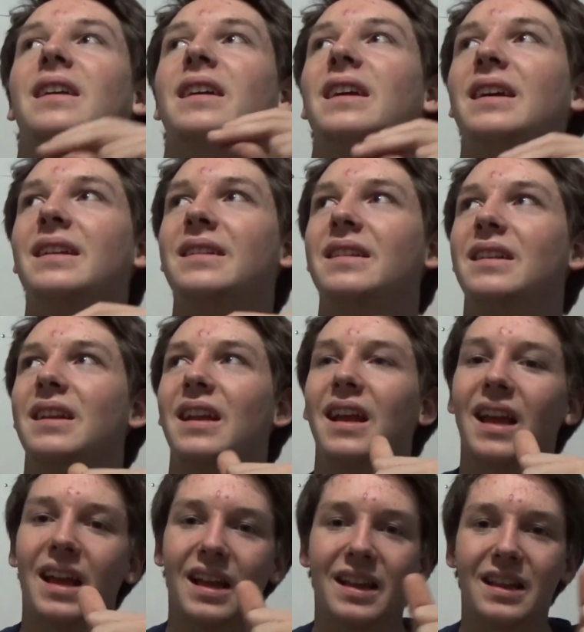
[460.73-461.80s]
it
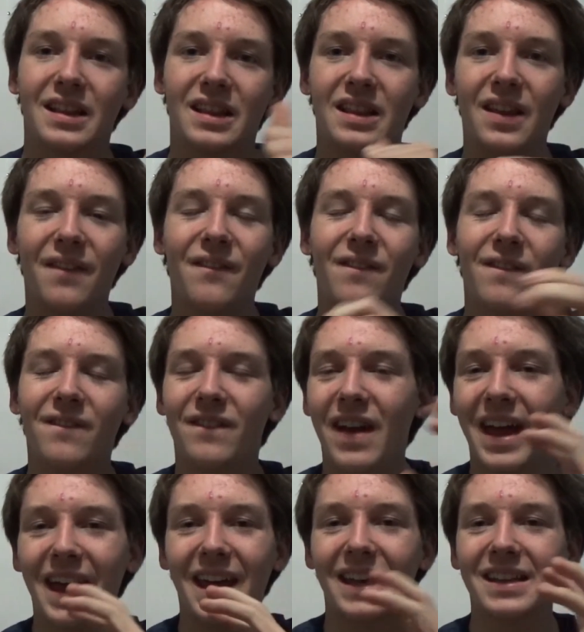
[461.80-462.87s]
the
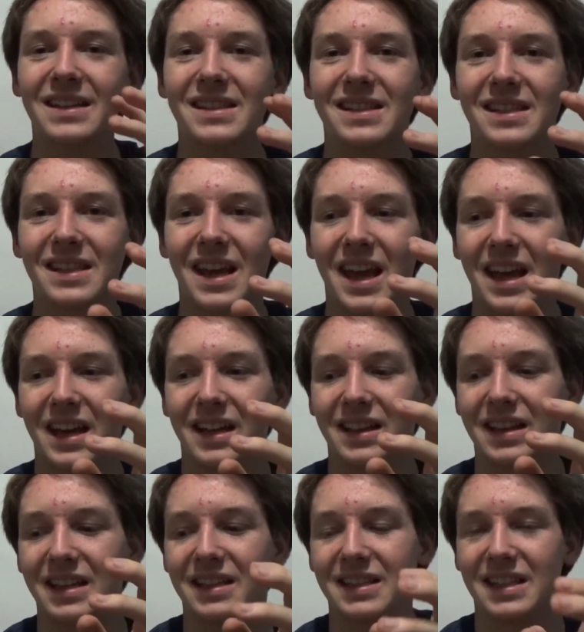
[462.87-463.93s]
veins and
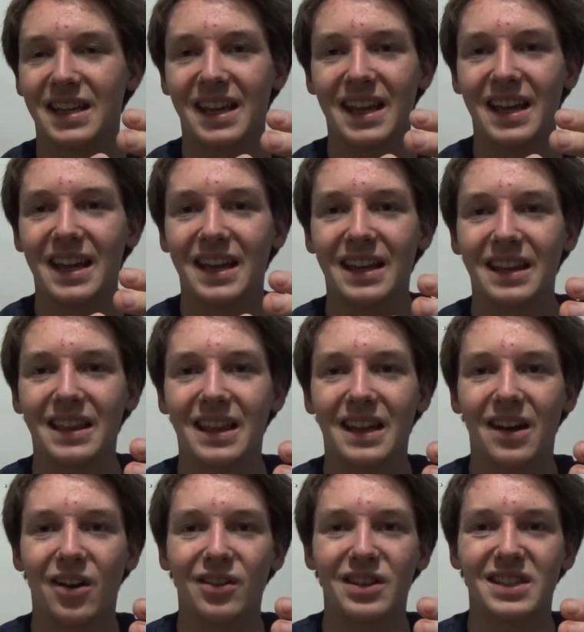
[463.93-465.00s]
the teeth and
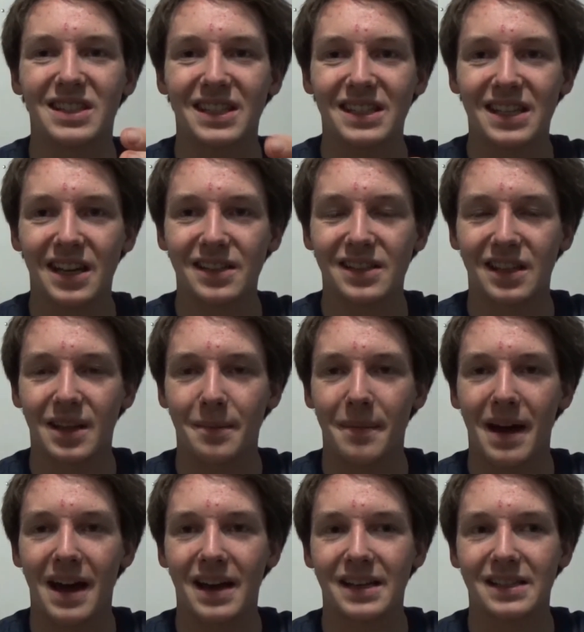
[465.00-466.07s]
all the details on the
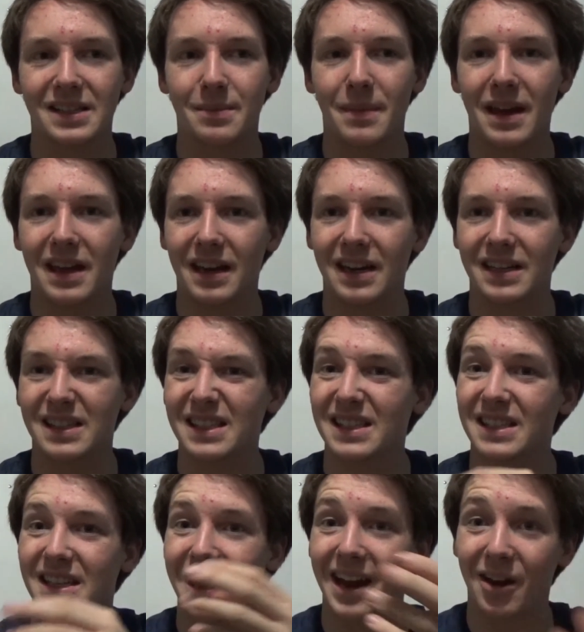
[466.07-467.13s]
mask making it
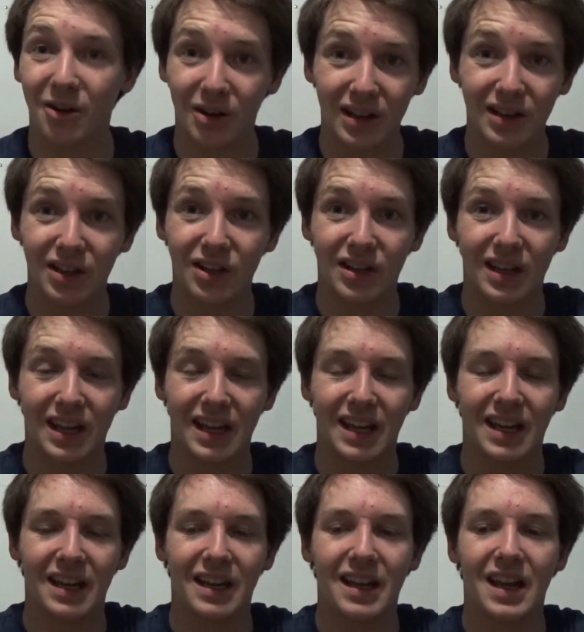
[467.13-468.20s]
scary
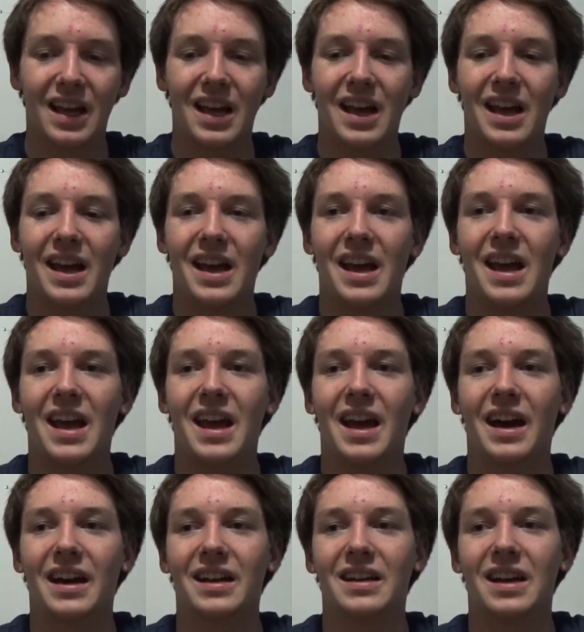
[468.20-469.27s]
looking
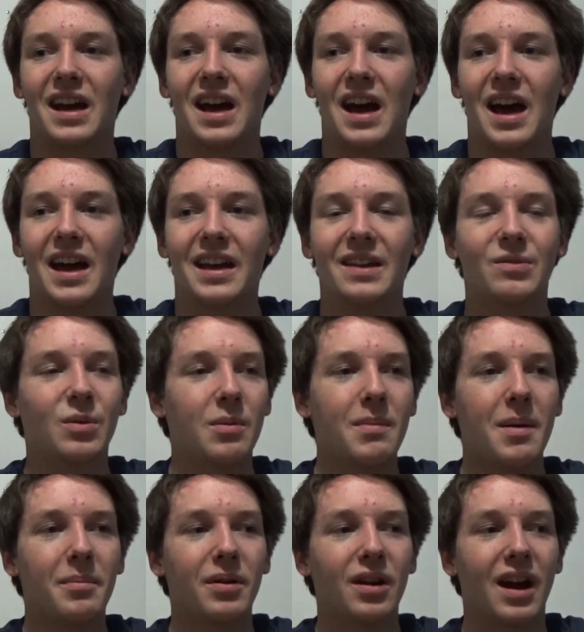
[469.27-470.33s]
and I
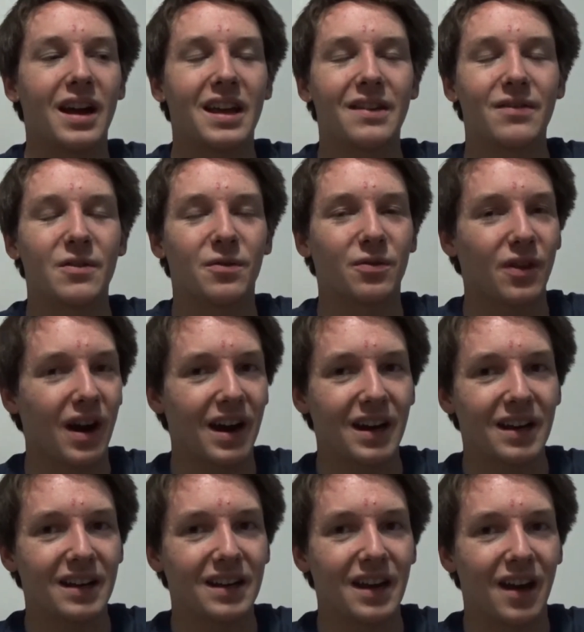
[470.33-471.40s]
remember I even
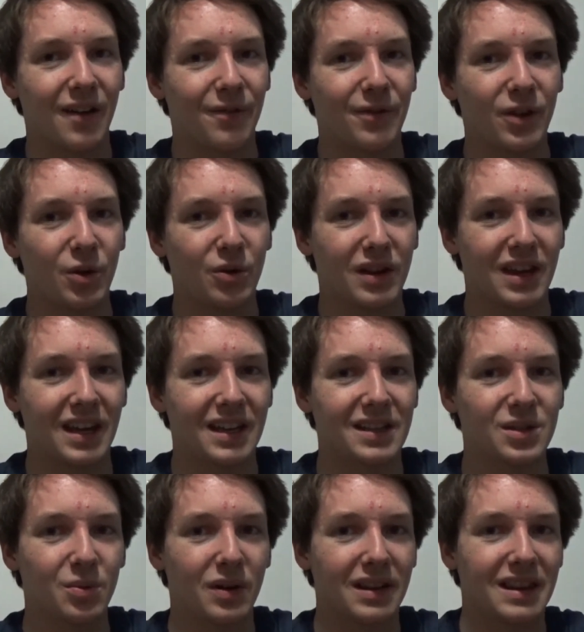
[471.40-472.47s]
frightened a few
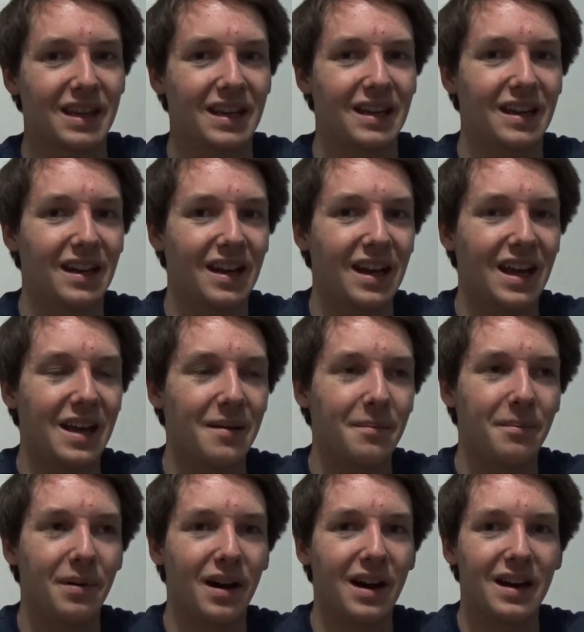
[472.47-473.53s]
kids with it
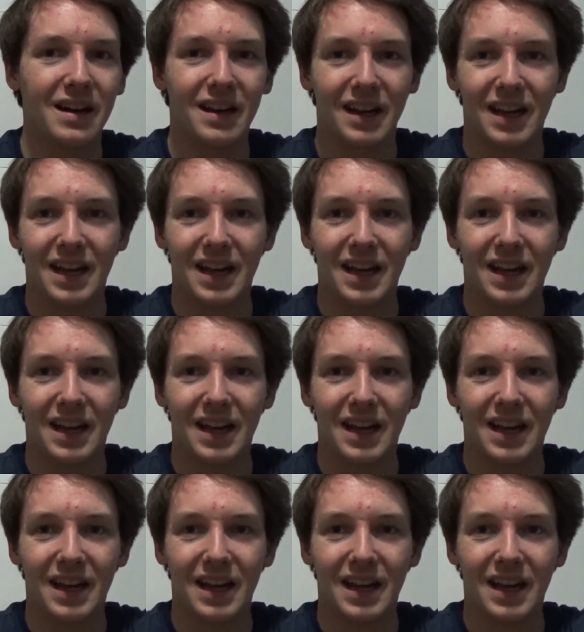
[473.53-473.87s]
but